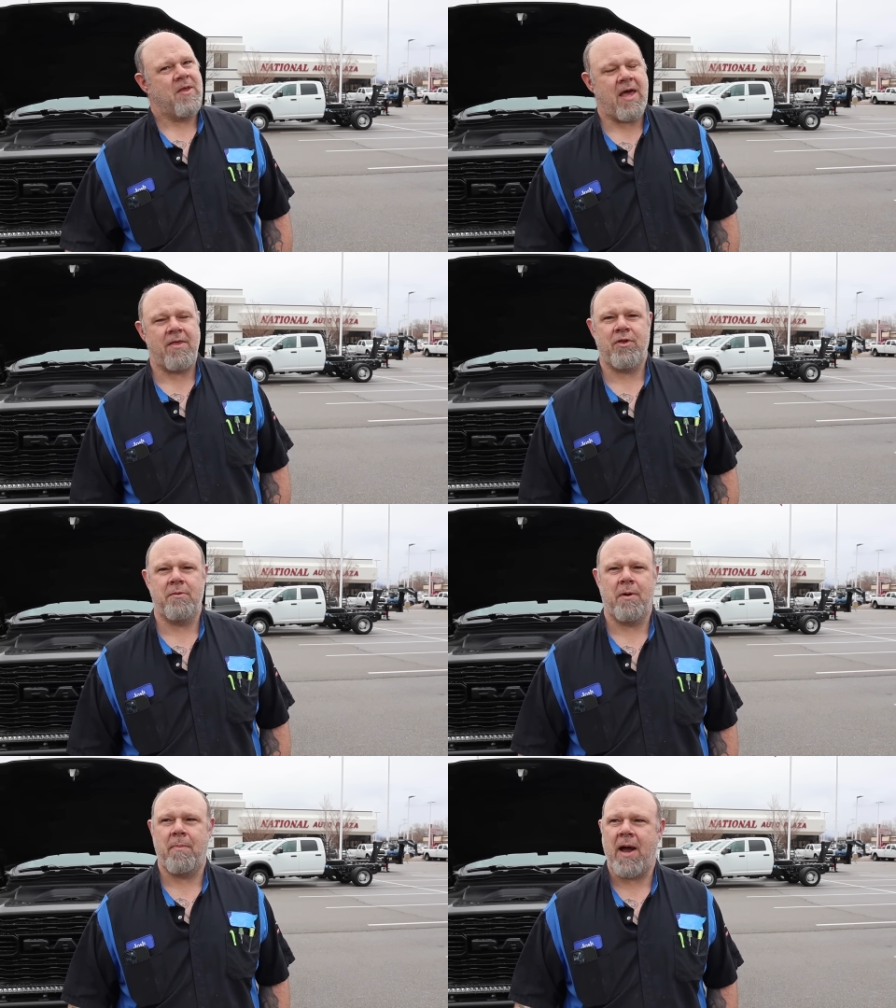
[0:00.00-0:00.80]
That
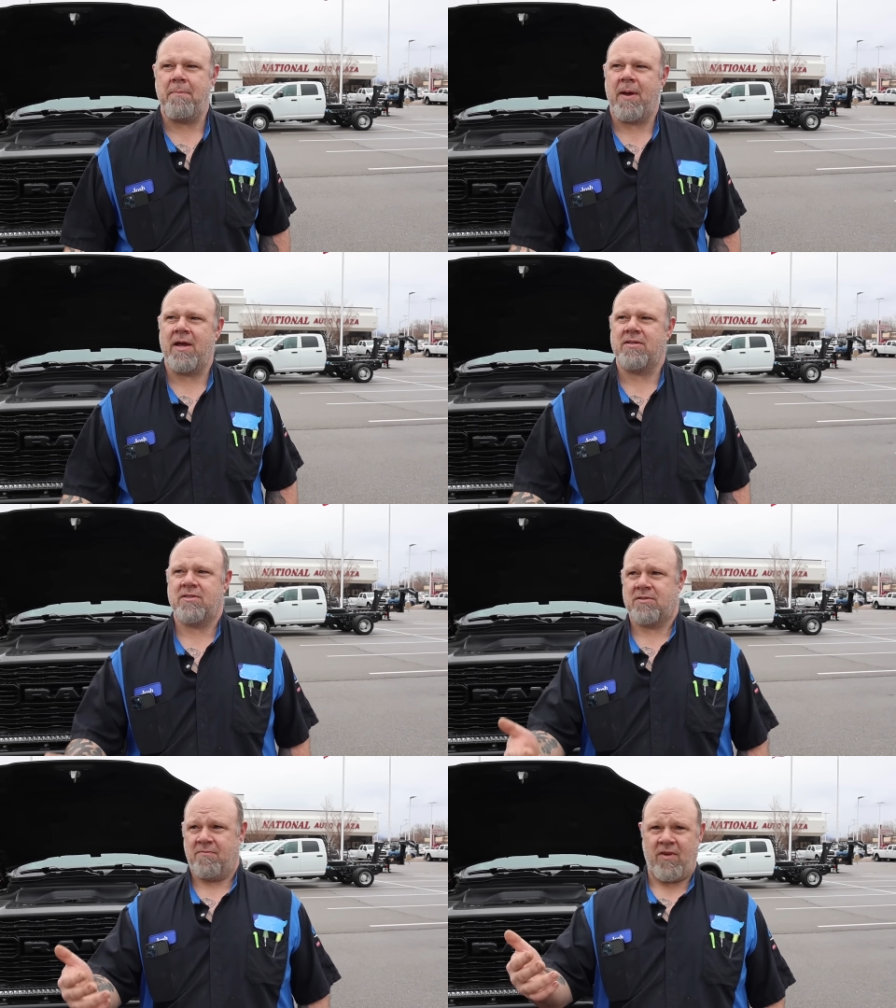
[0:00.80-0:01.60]
thermal
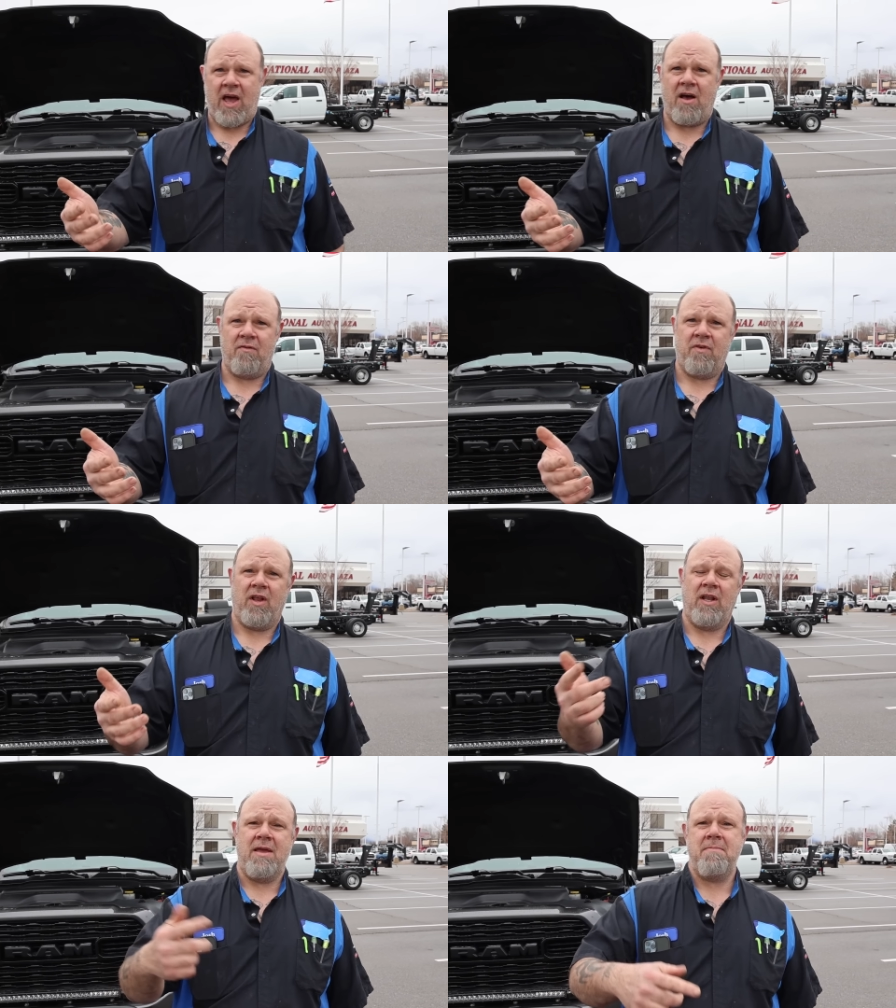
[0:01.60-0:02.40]
bypass valve
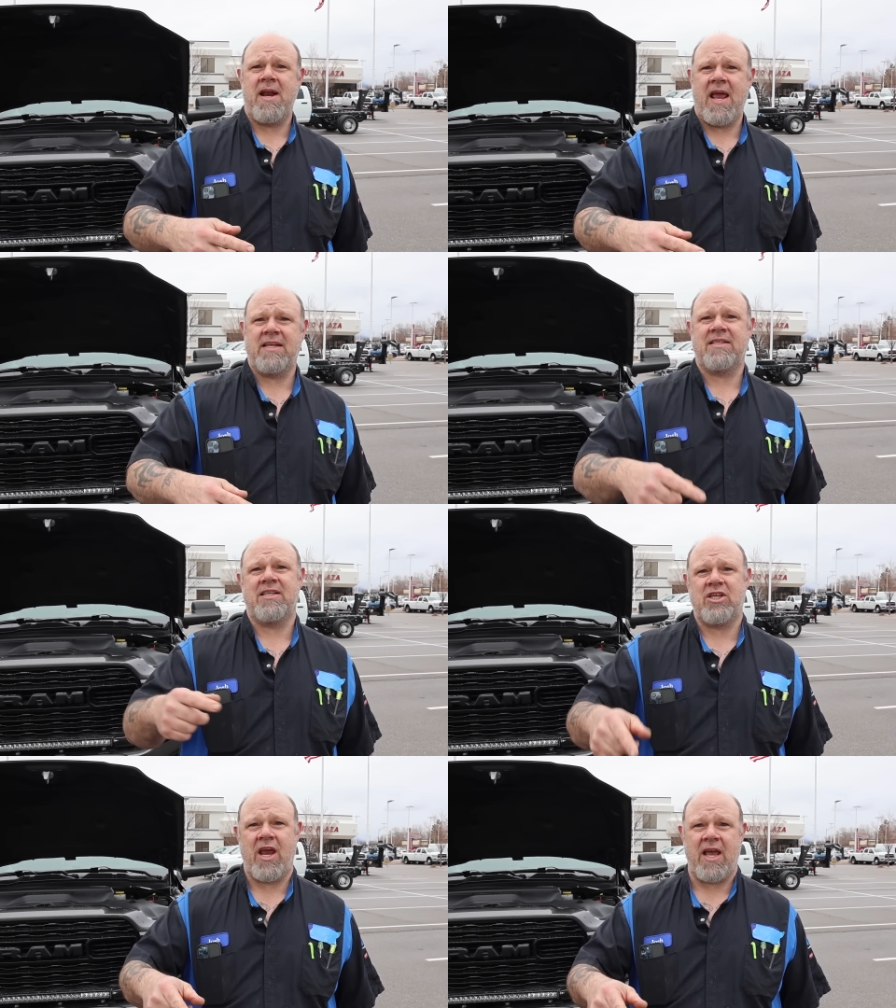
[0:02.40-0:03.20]
eliminates the
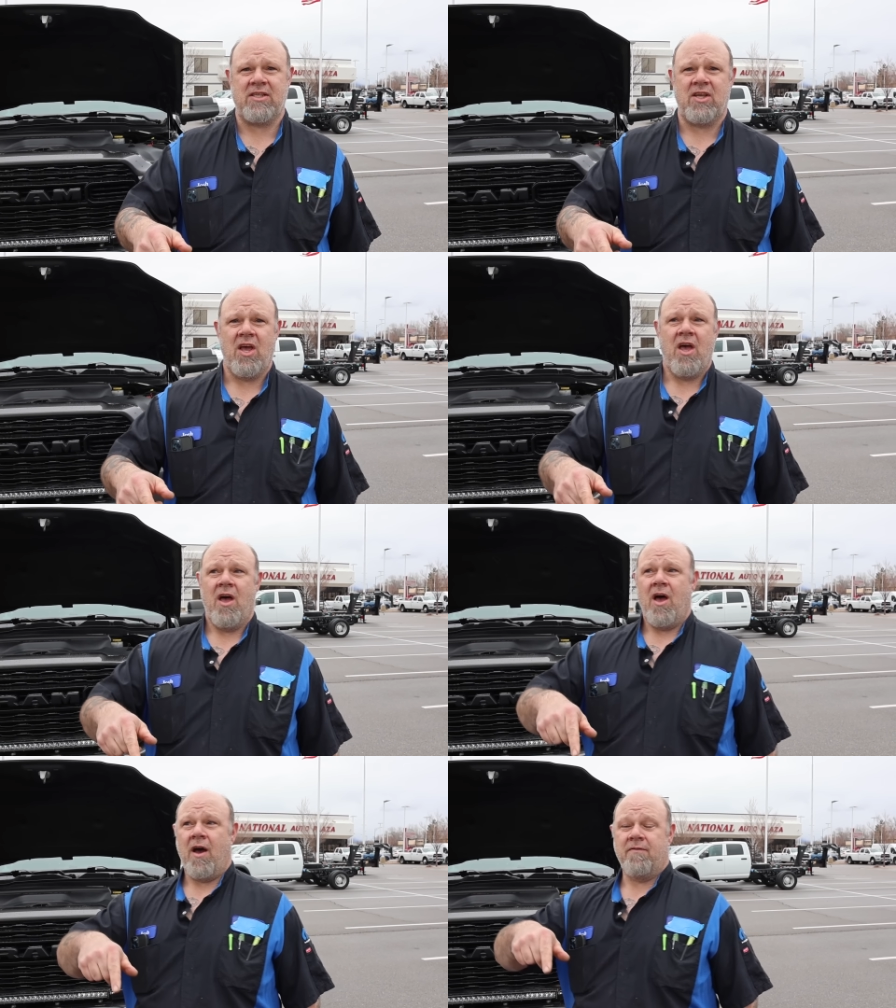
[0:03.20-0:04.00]
chance
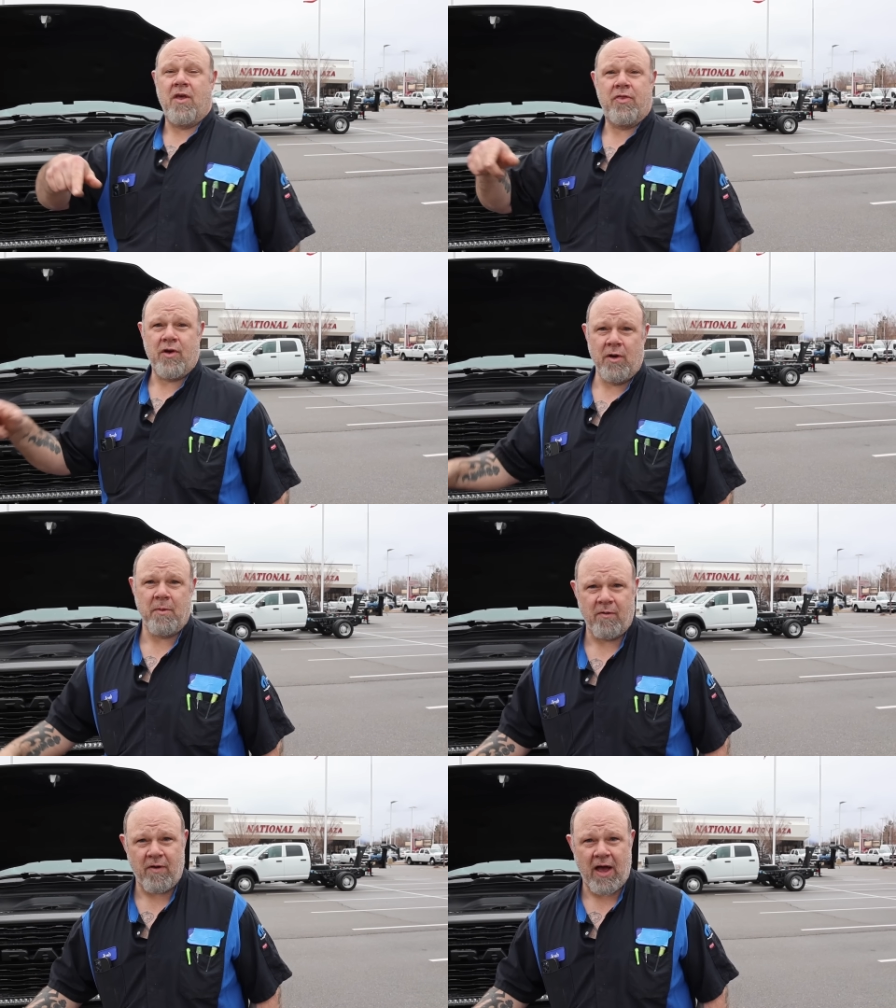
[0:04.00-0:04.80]
of the
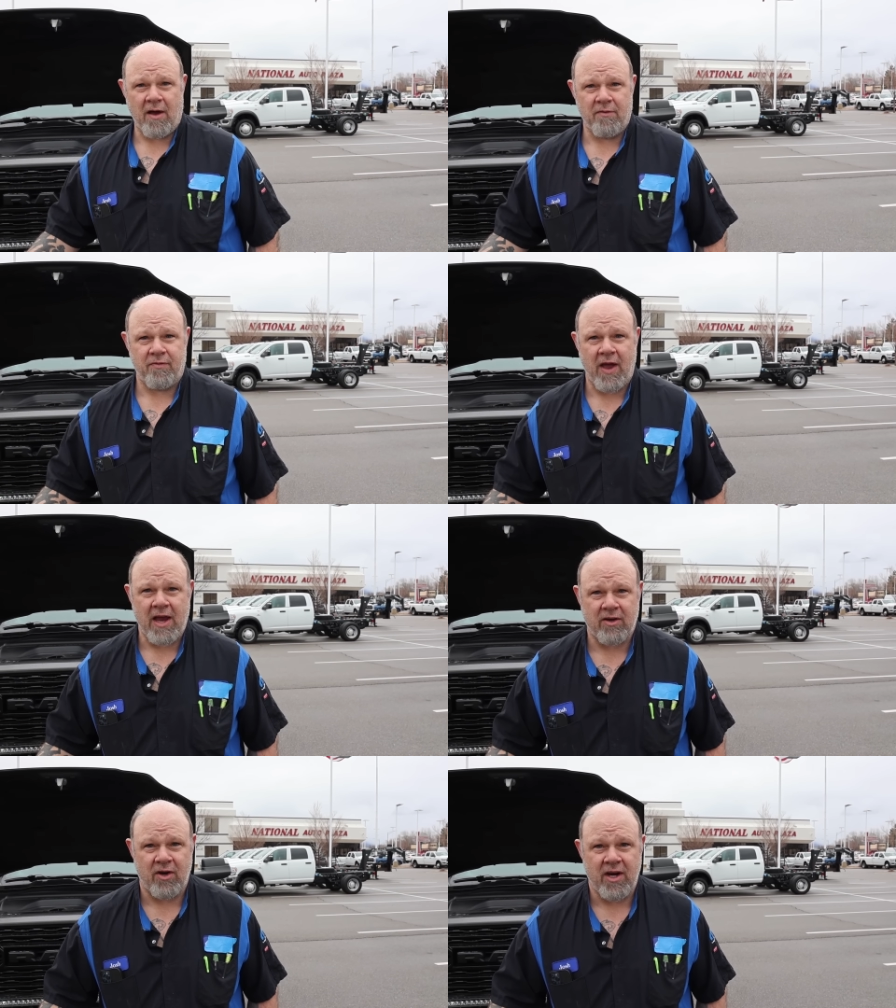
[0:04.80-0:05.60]
thermal valve
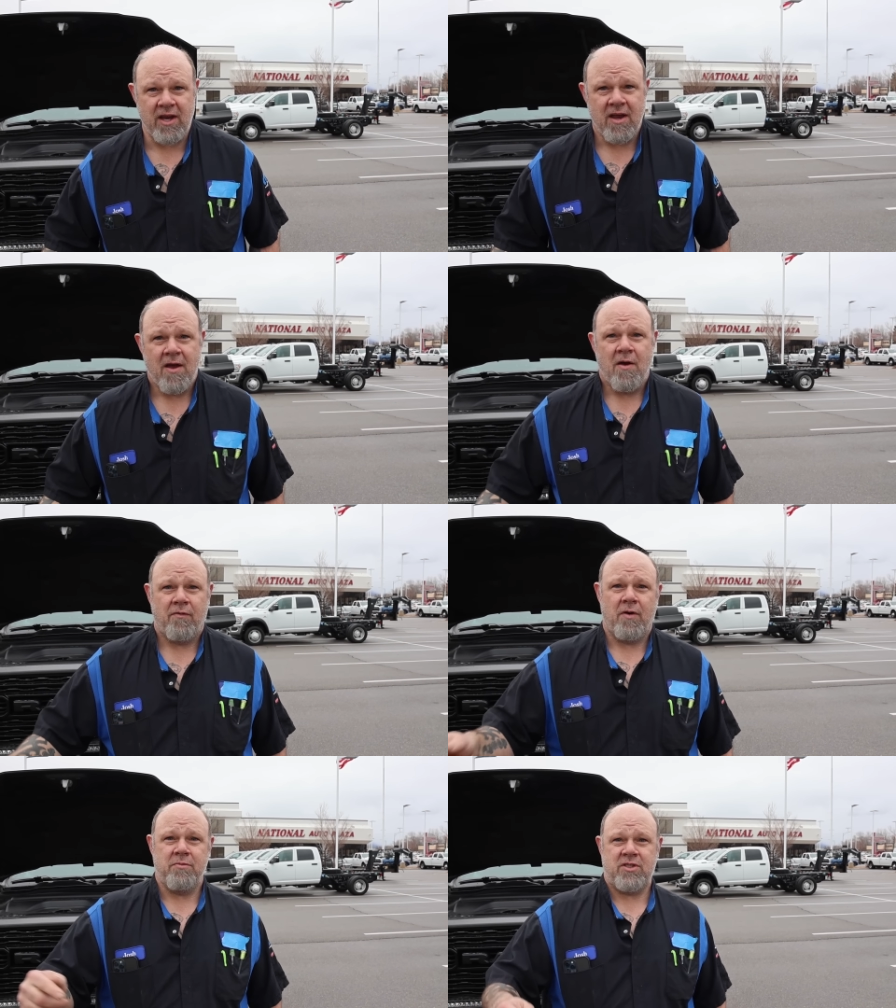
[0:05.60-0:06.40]
factory
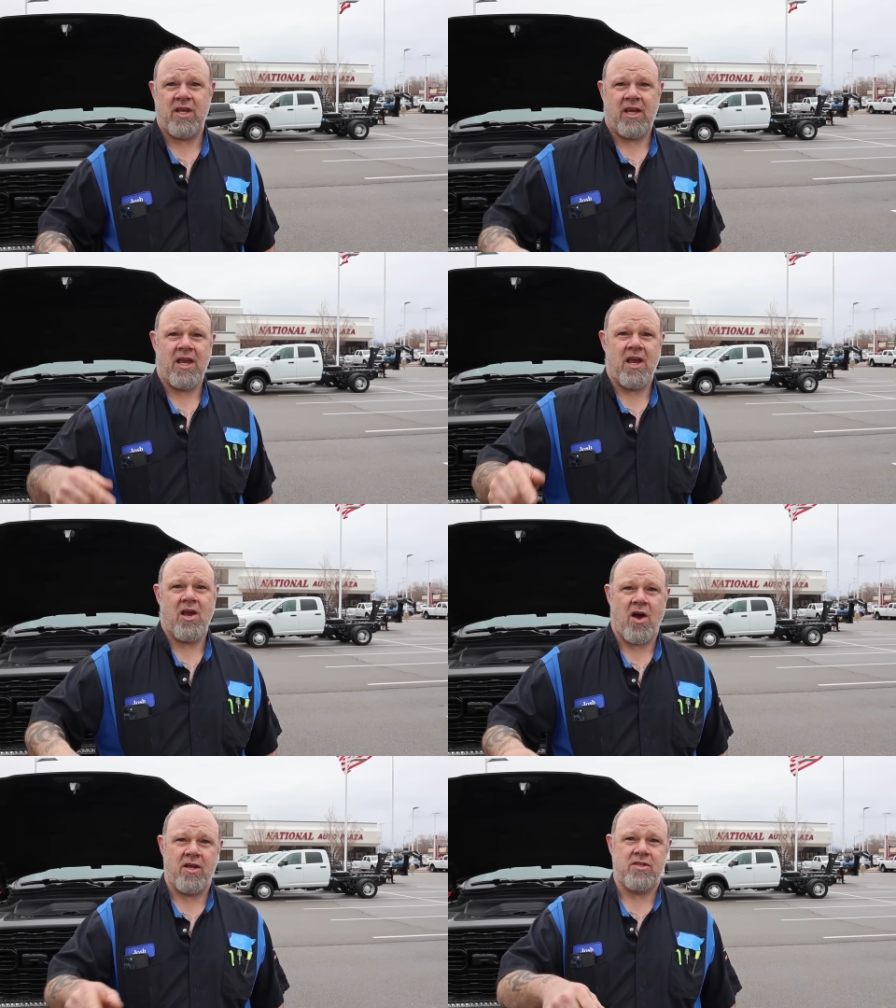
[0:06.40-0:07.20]
from sticking and
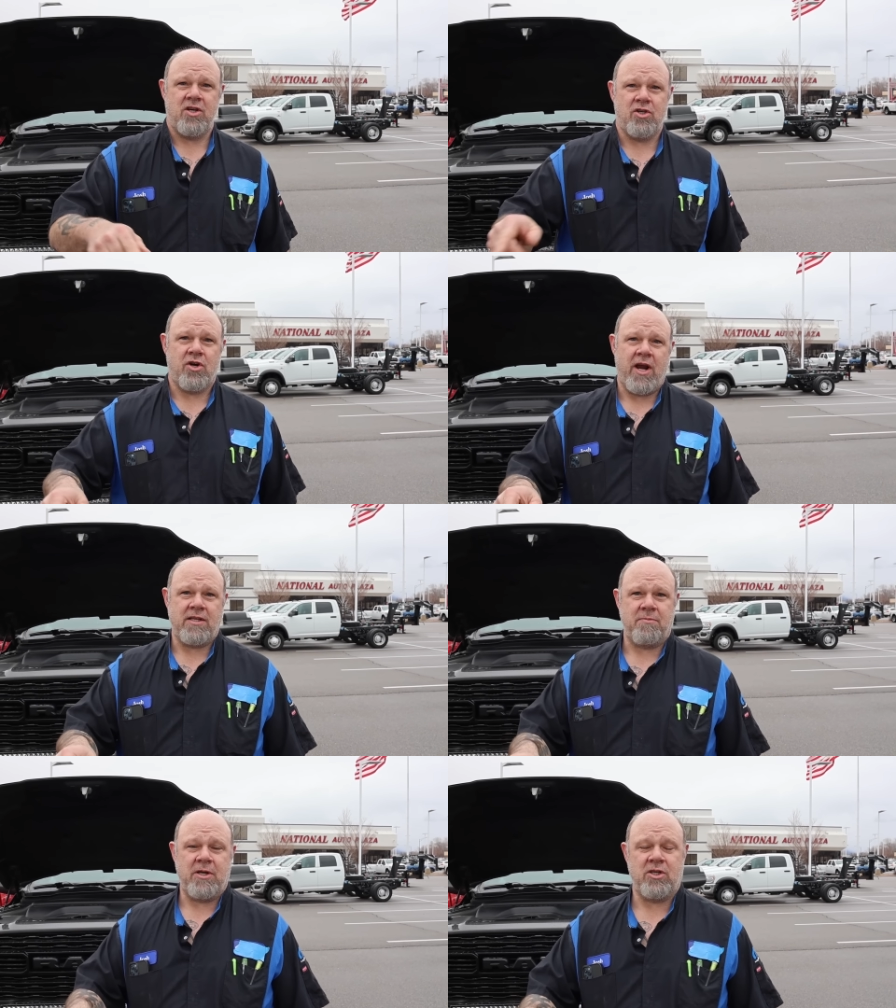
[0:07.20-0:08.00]
causing your
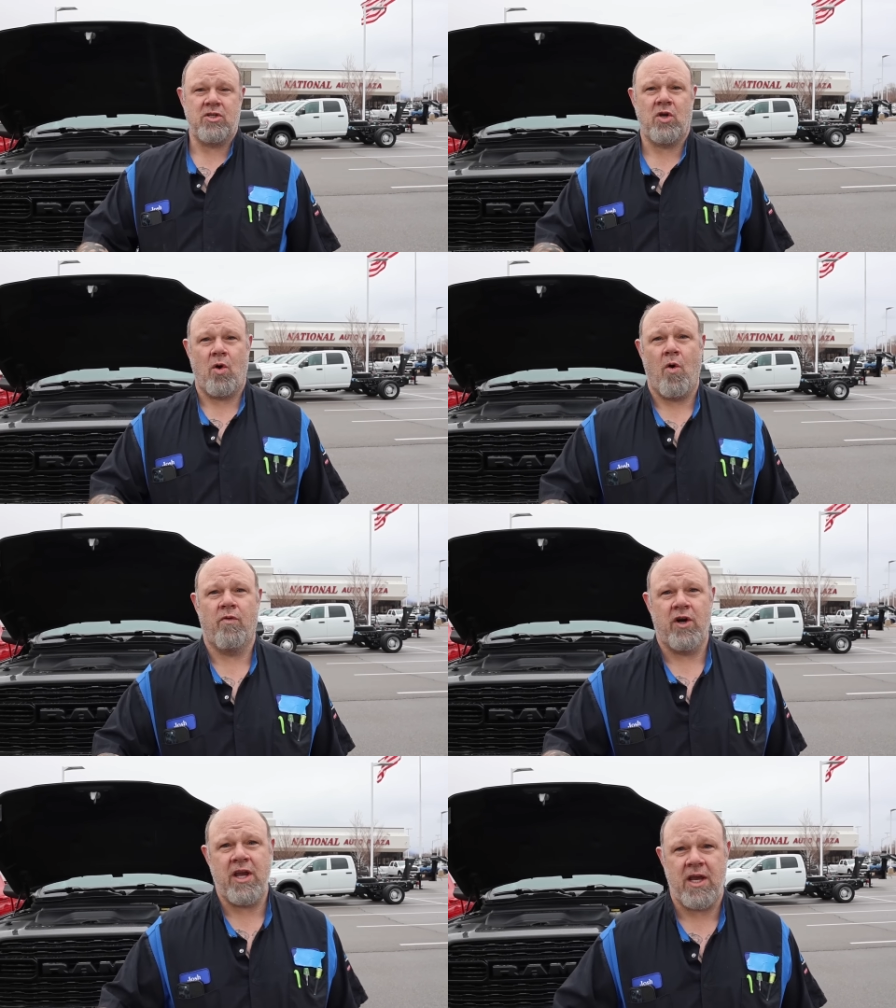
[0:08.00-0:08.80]
transmission to
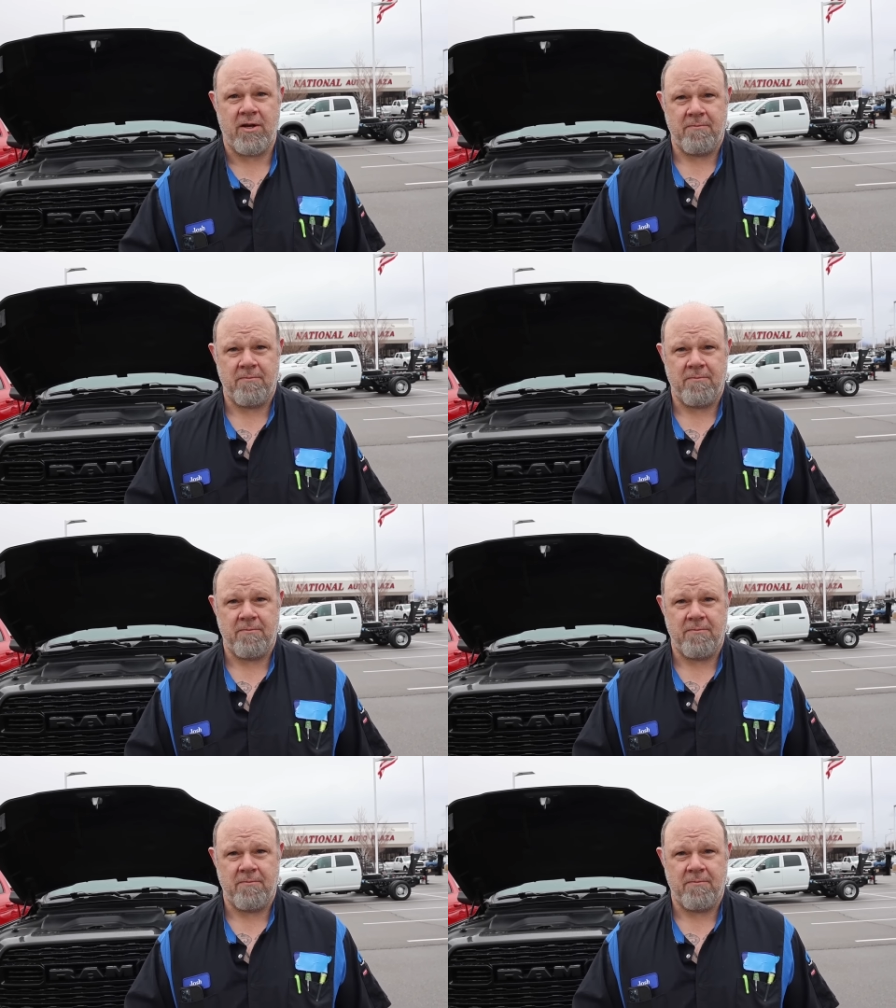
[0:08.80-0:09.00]
overheat.